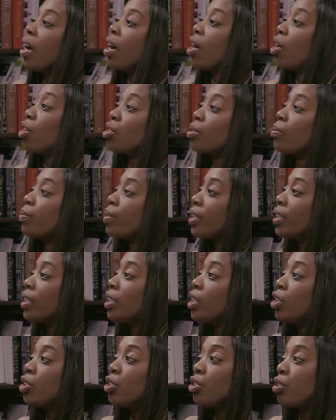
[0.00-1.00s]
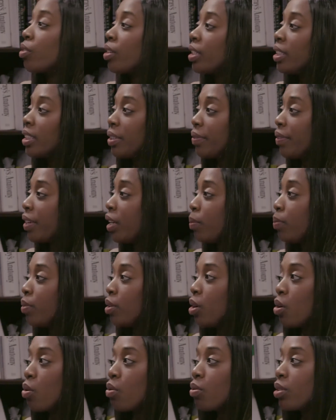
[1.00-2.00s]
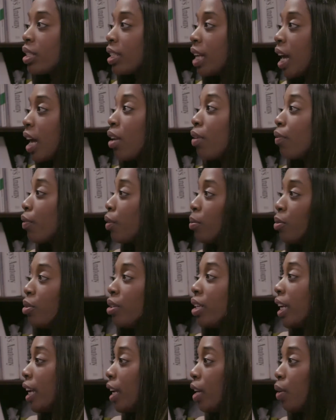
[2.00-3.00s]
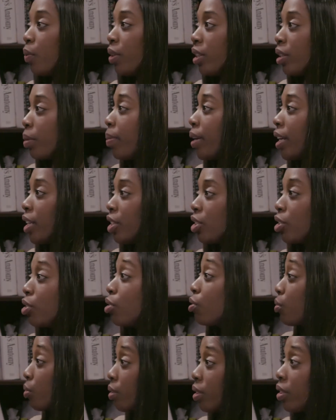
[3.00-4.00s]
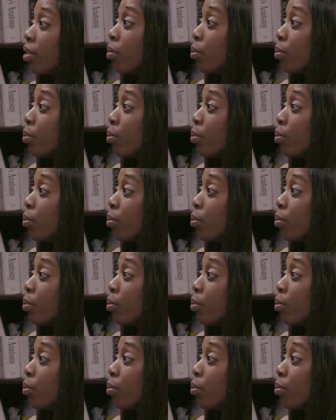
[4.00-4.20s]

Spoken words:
Ultimately, you're going to develop your own style of communicating with the patient during the